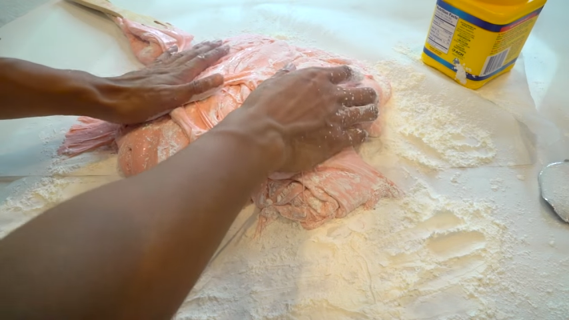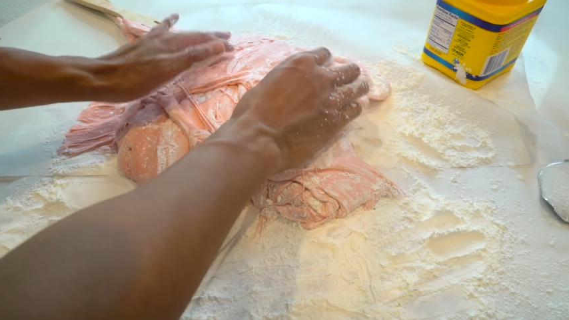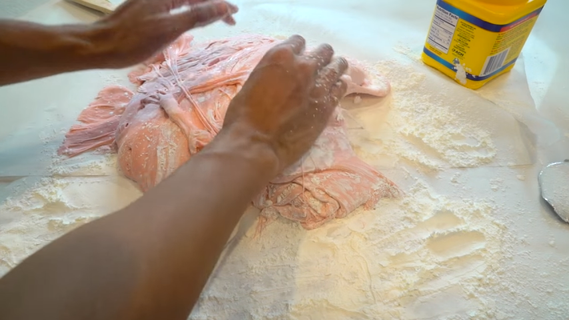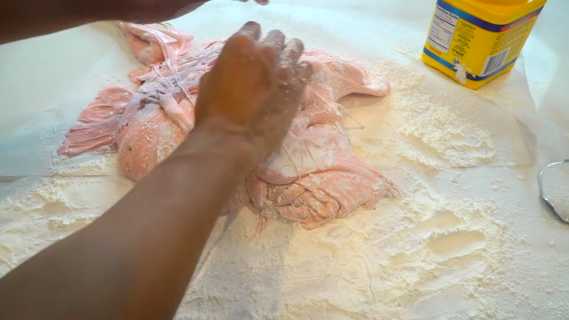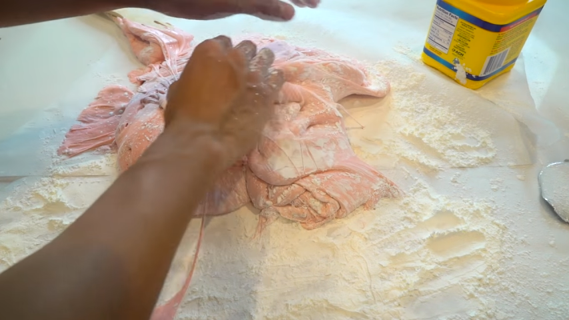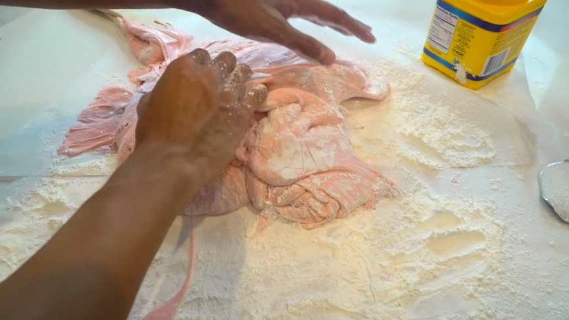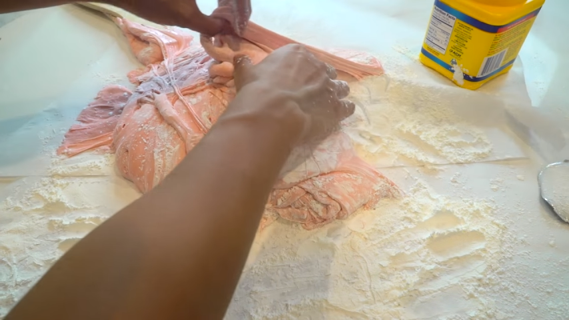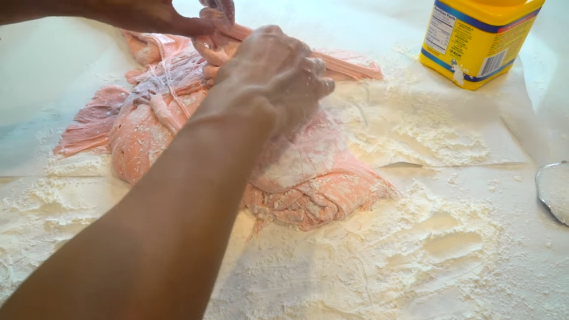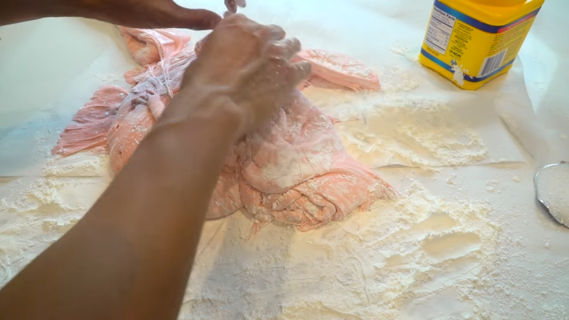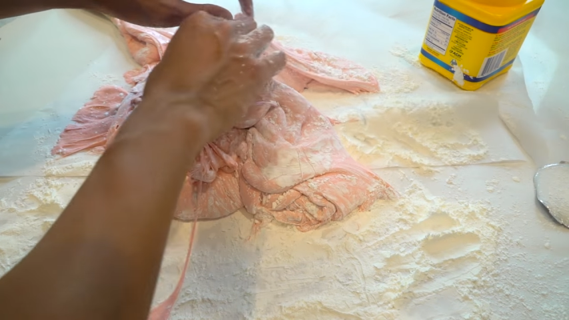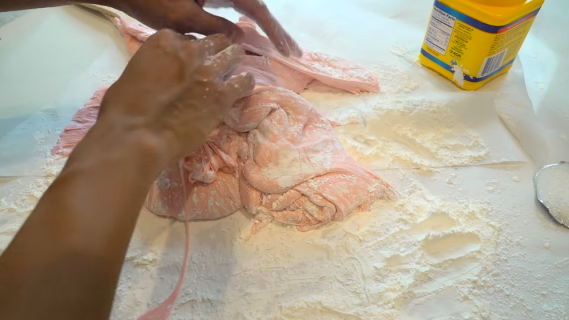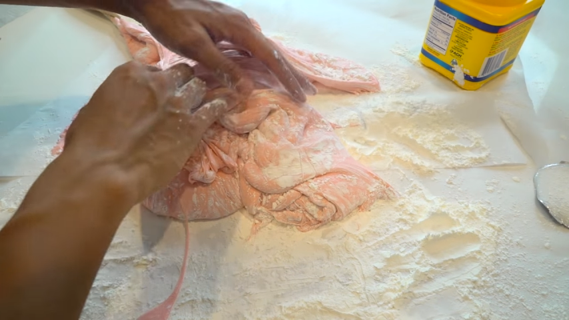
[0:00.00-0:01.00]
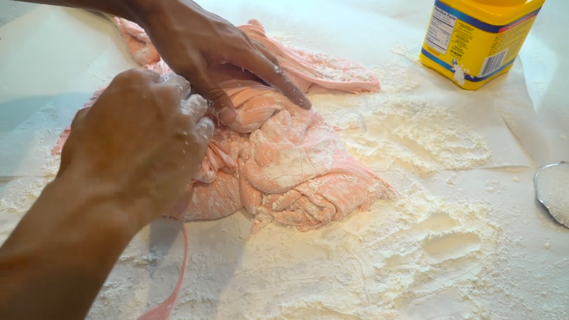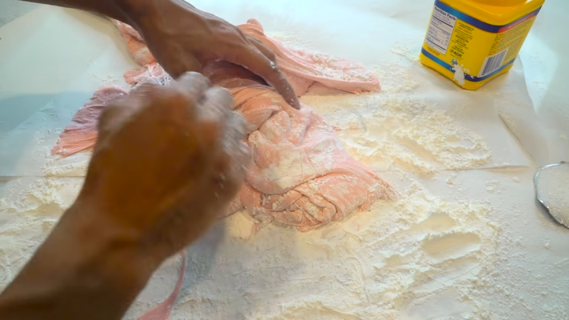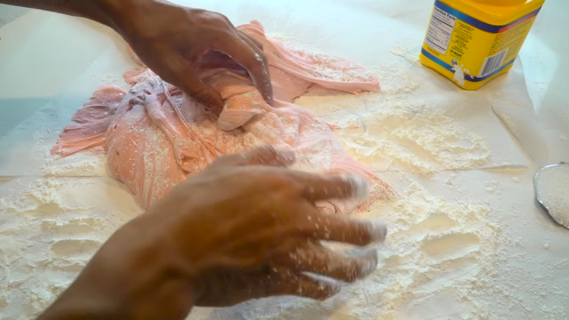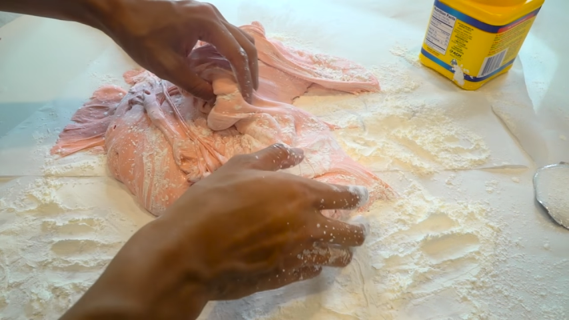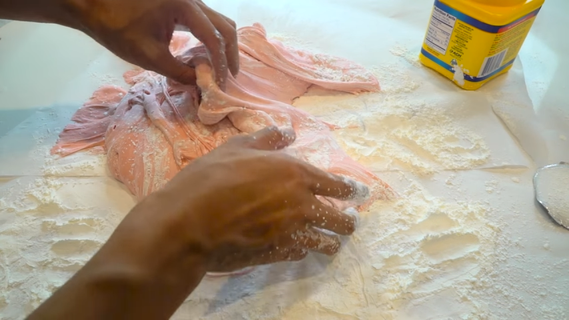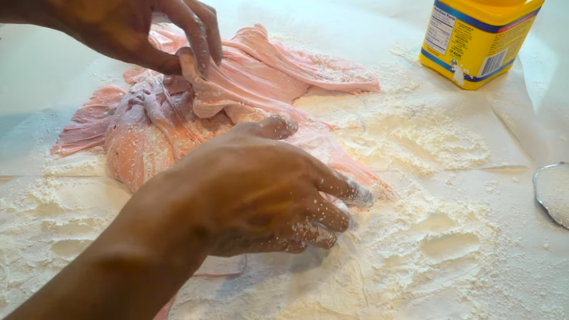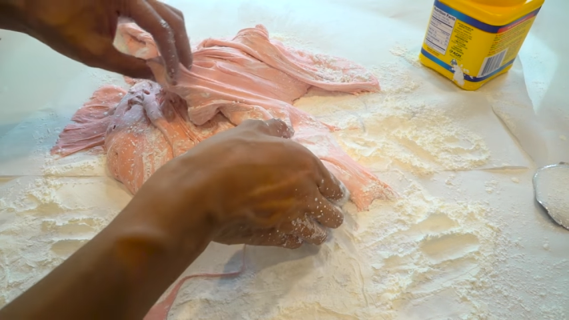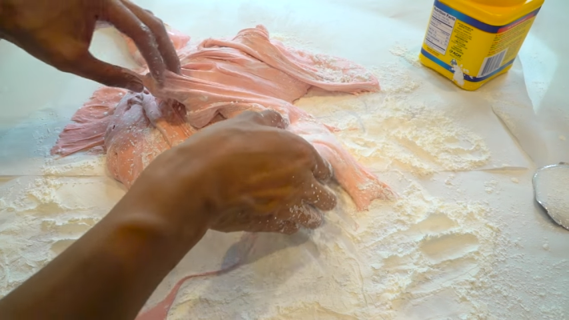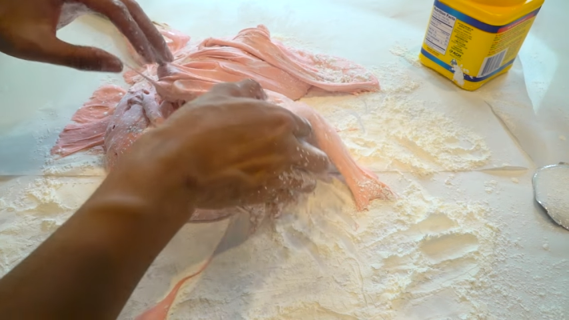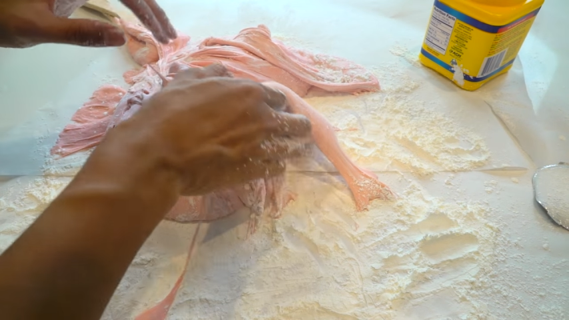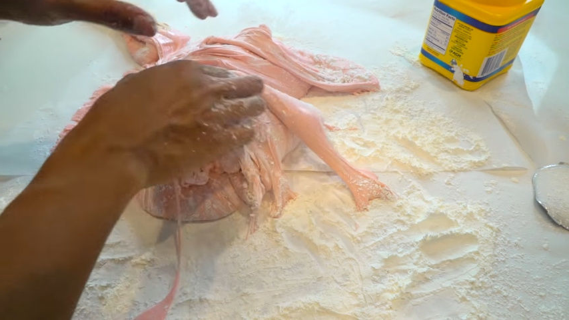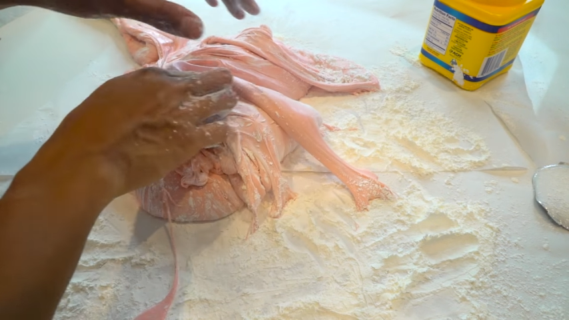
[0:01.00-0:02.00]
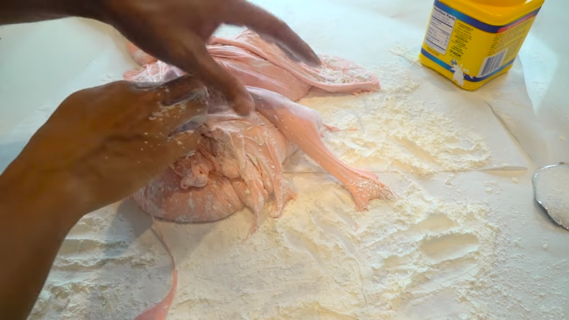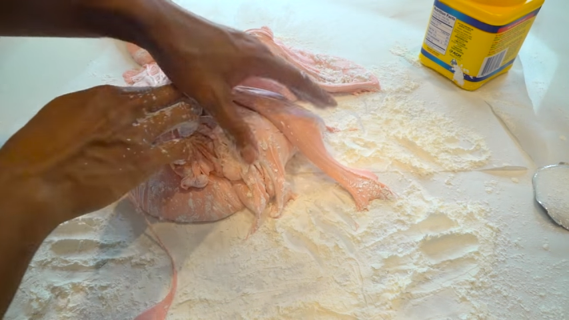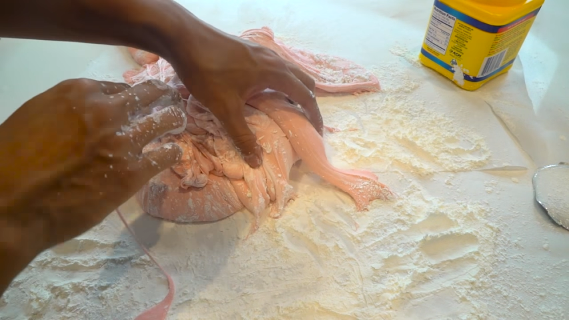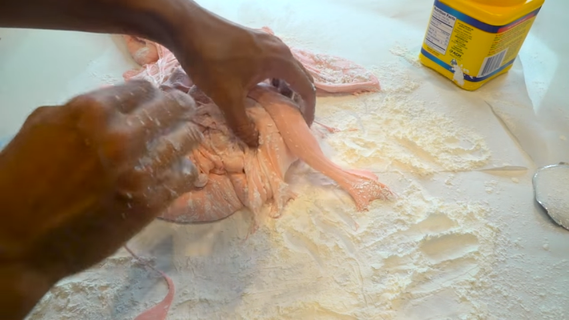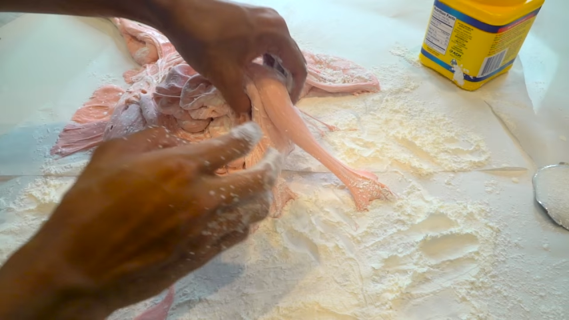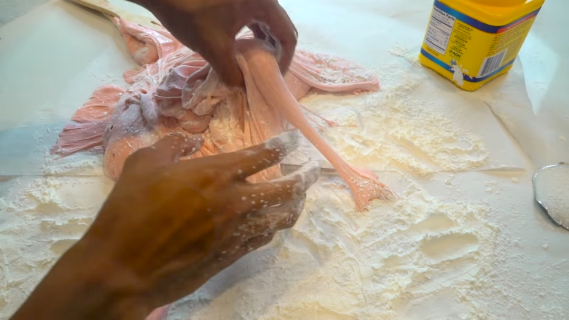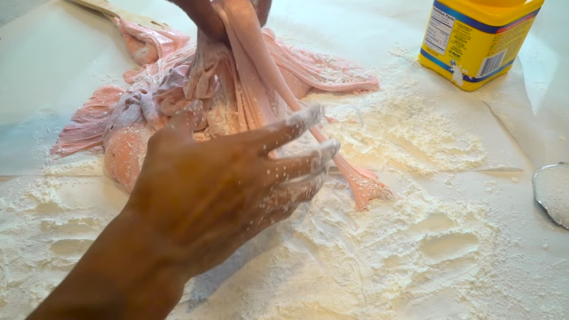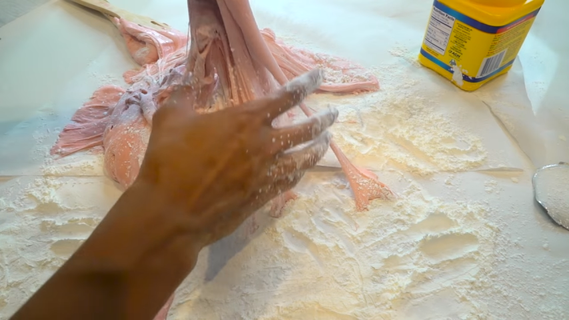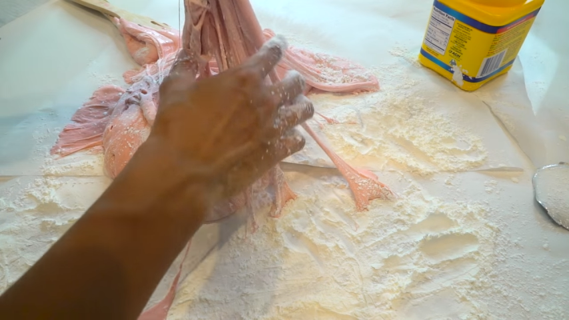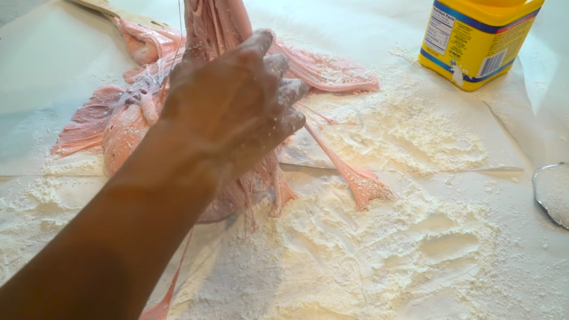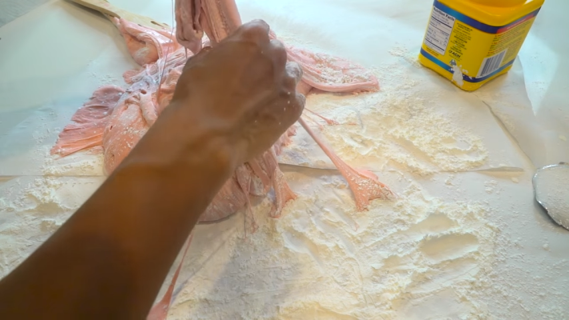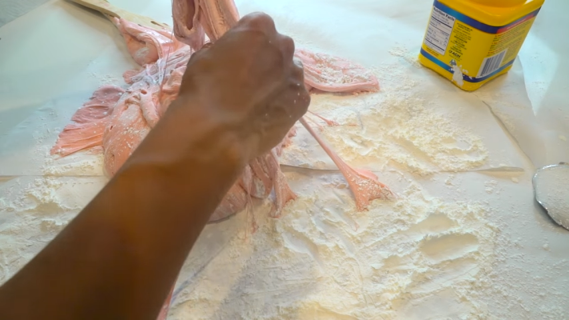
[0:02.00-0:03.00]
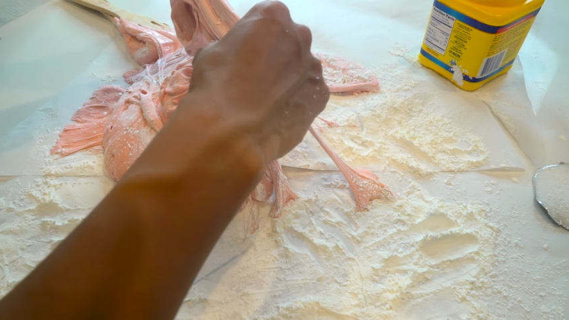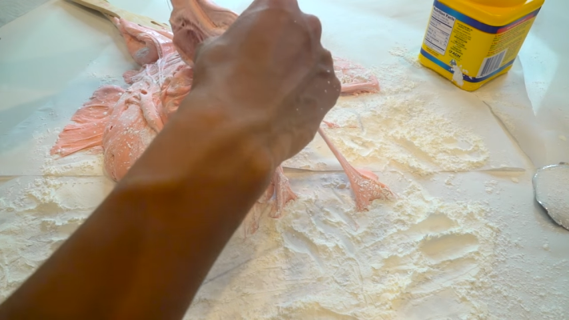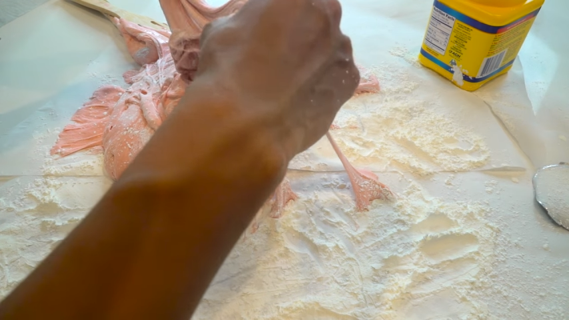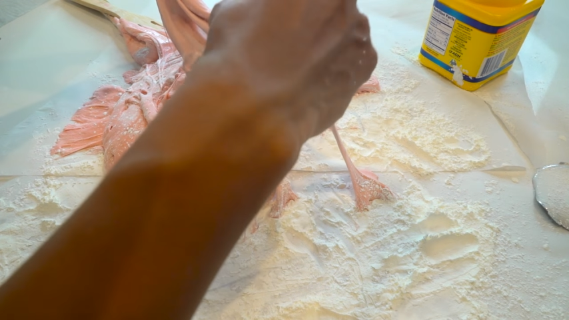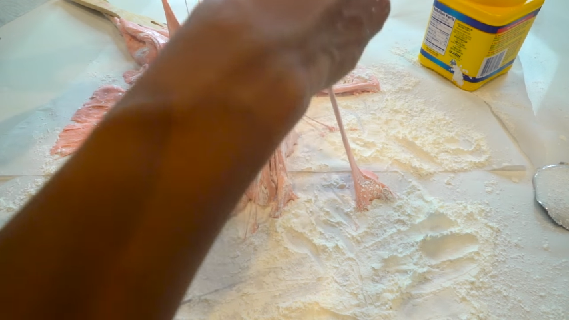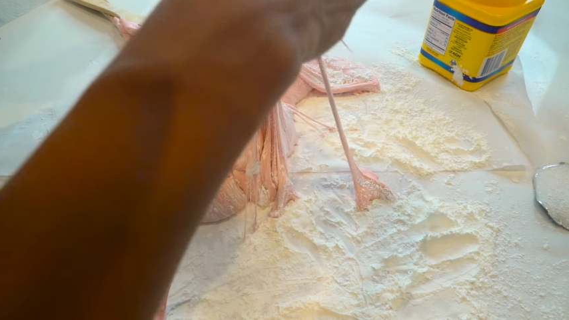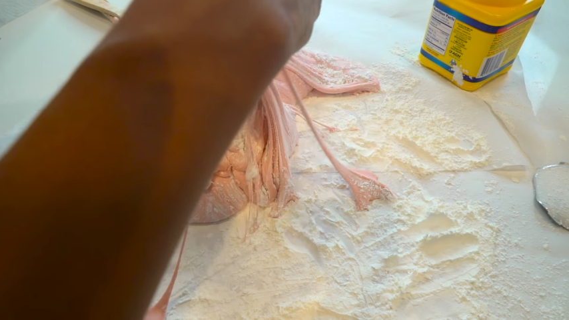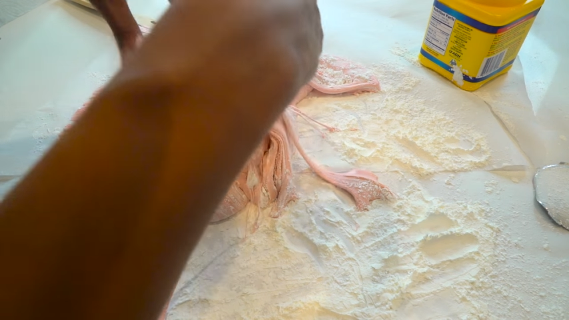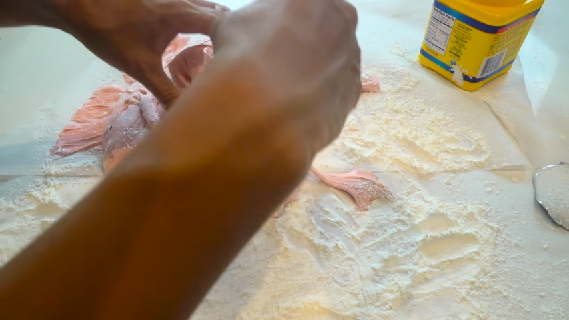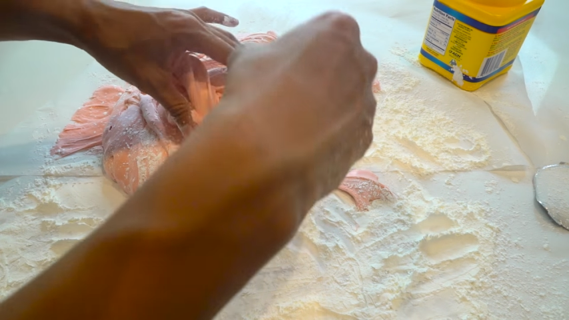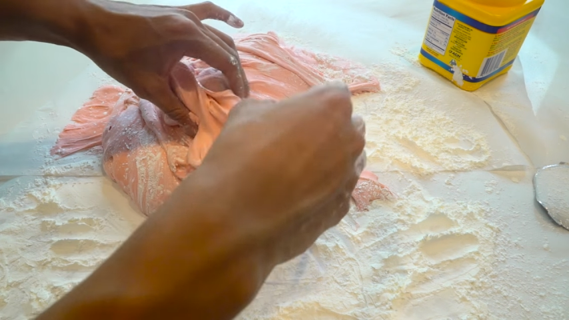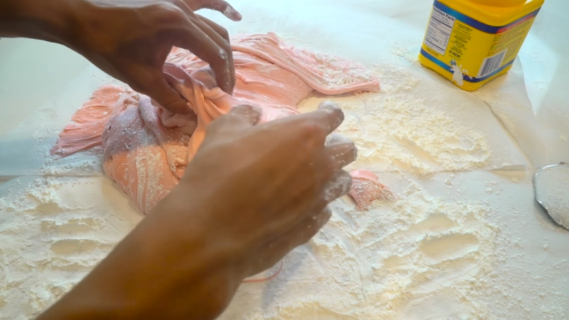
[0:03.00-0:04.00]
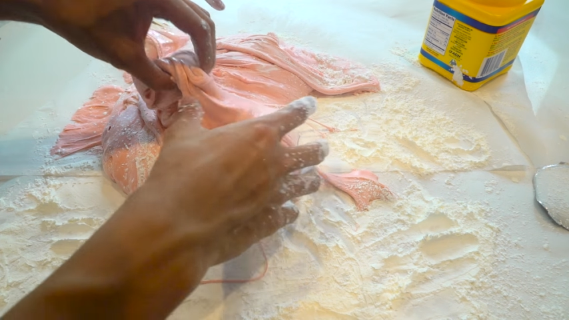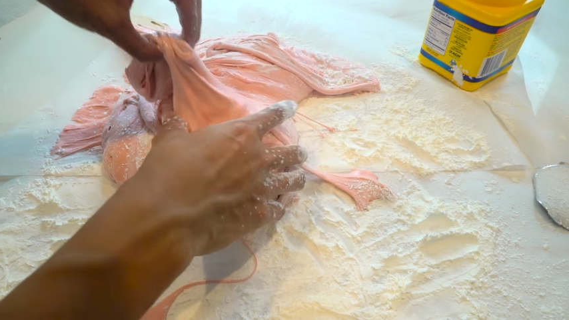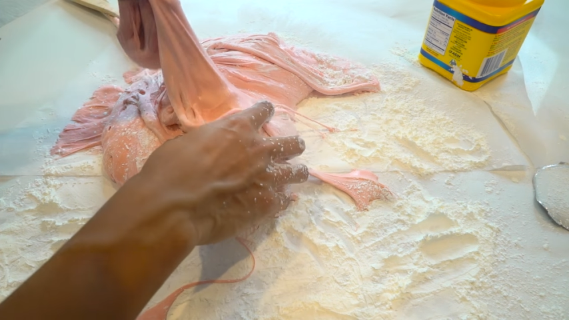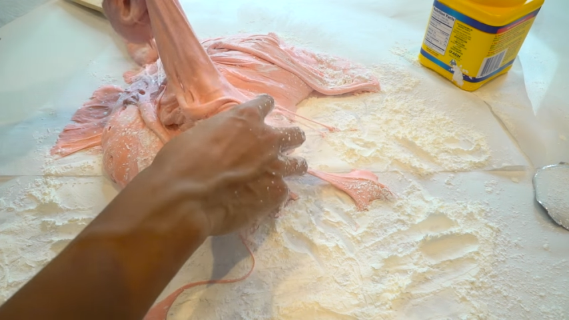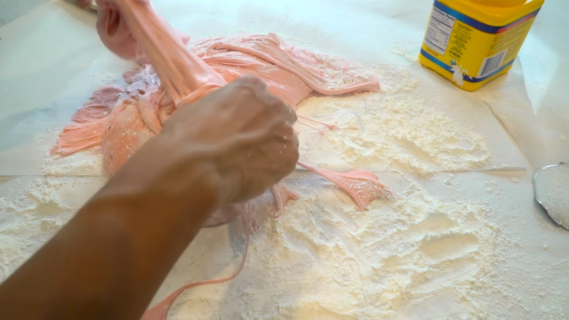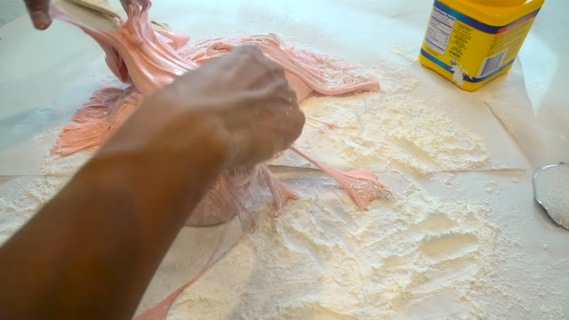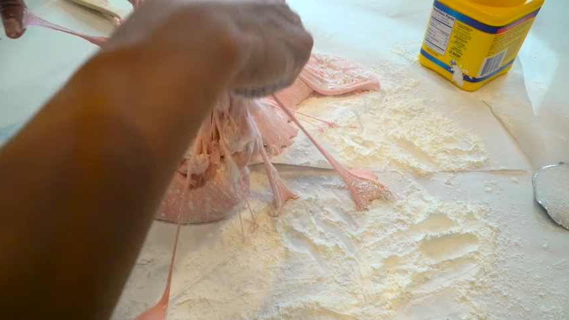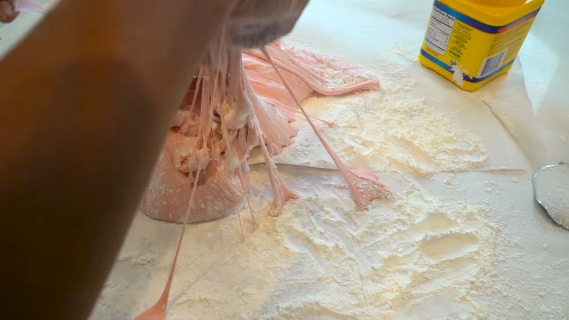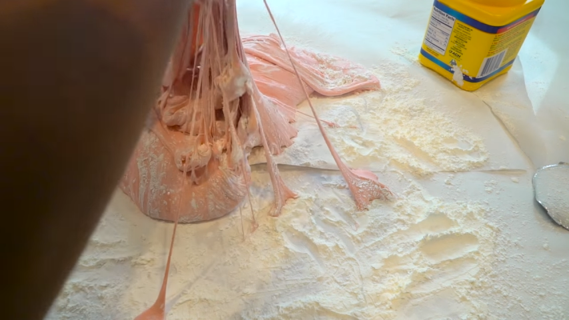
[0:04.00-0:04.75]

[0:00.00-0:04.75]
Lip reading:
No face is visible, so there are no lips to read.